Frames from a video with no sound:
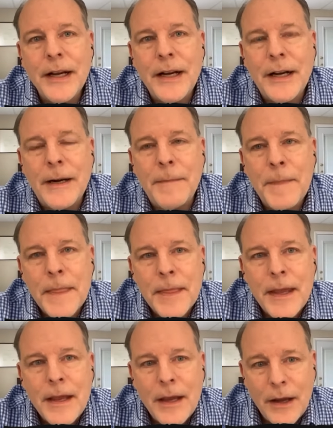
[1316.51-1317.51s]
Um,
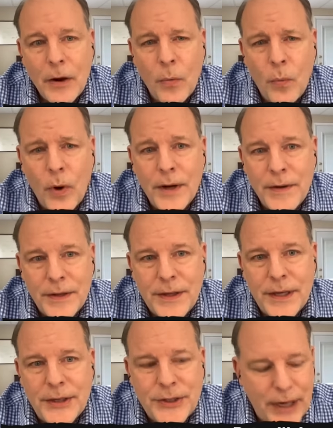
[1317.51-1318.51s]
one of the
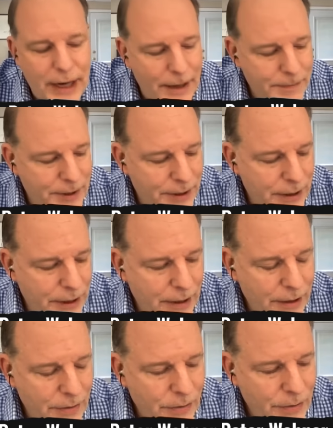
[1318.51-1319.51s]
things that happened, and I,
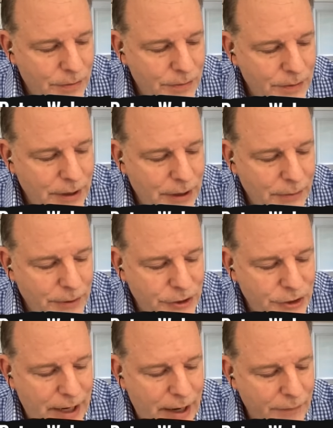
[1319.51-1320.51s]
I quote uh,
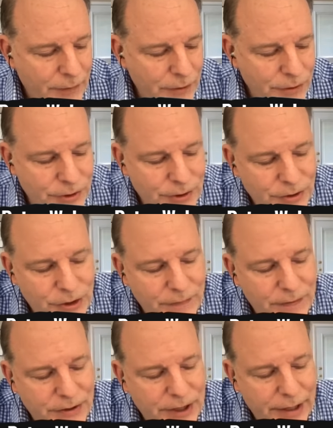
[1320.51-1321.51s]
Rich Tafel, who's the chief
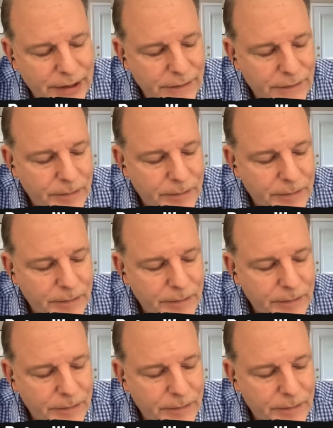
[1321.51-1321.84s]
executive of